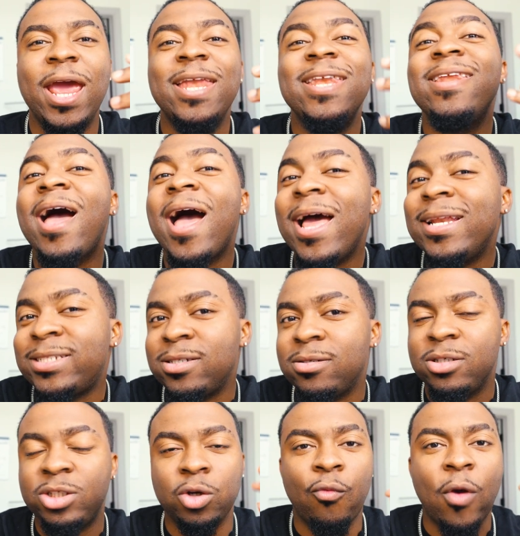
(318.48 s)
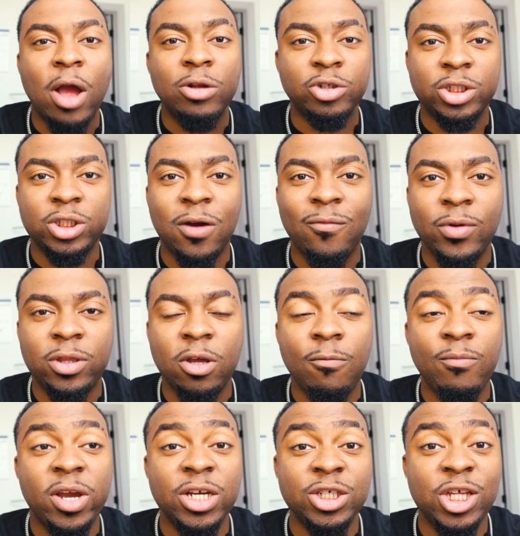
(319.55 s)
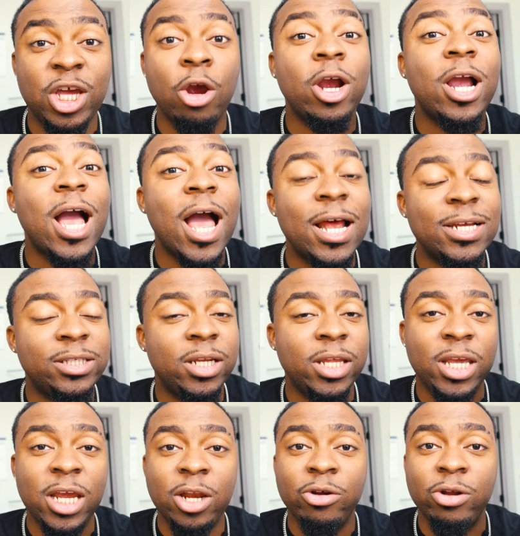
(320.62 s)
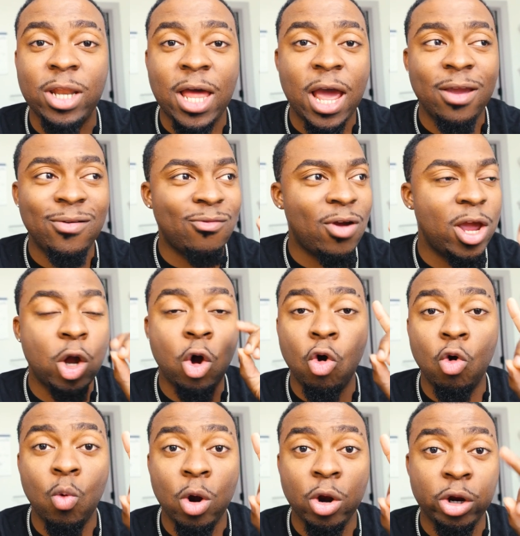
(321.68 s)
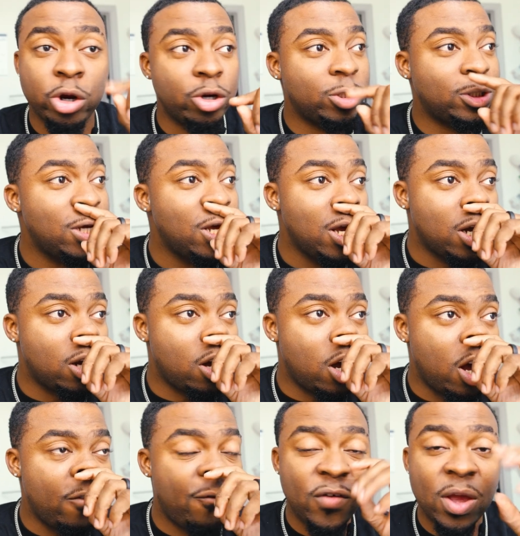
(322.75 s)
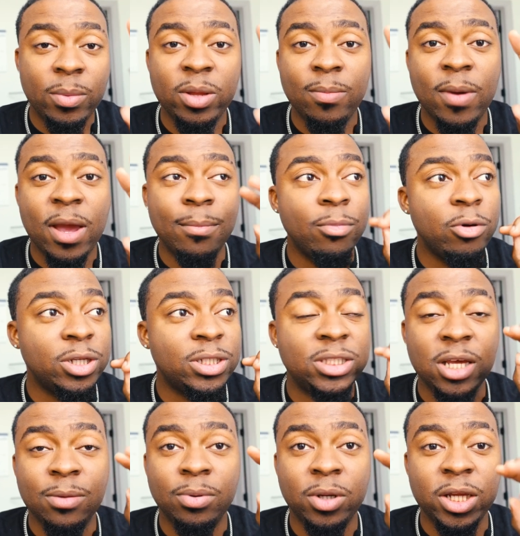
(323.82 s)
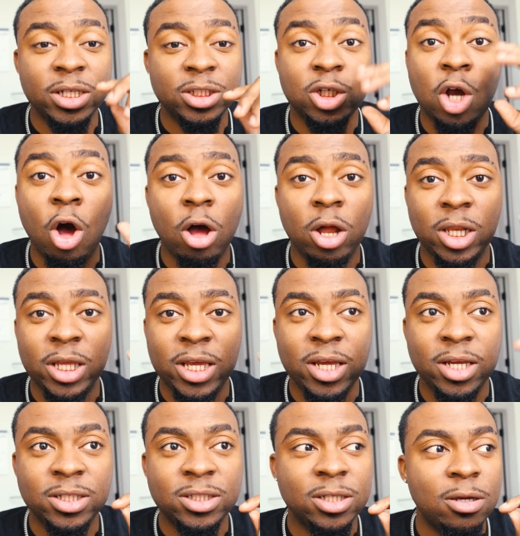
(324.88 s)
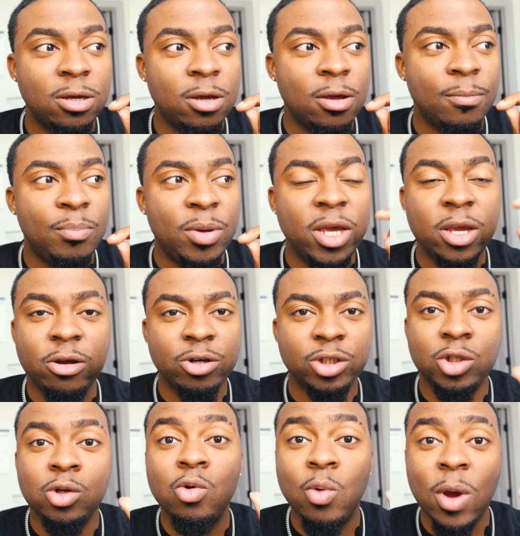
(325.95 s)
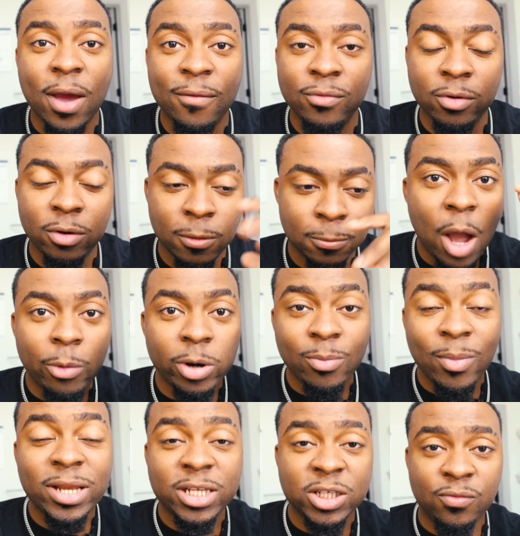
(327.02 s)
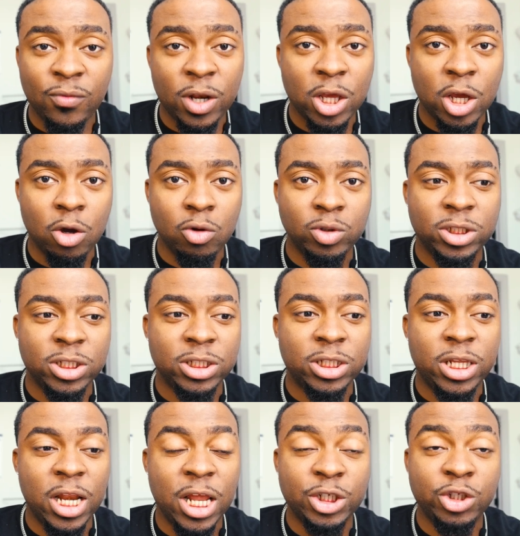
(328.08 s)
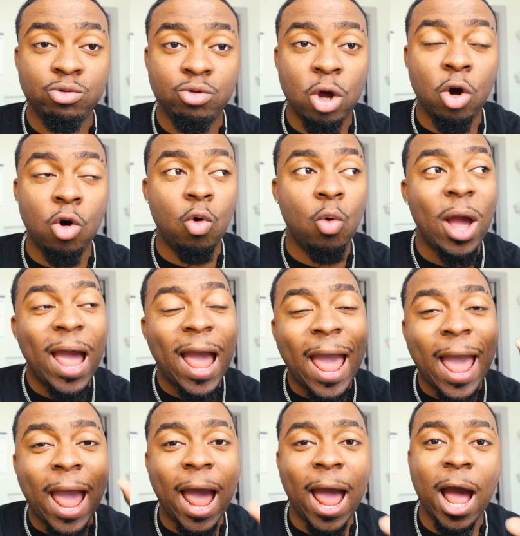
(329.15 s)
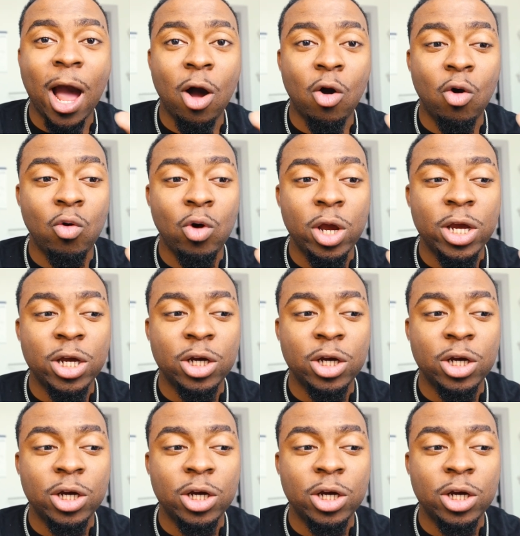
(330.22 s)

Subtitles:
not surround yourself with them because they are constantly in your life, right? Co-workers, family members, siblings, colleagues, peers, whoever. I want to make this video to let you know how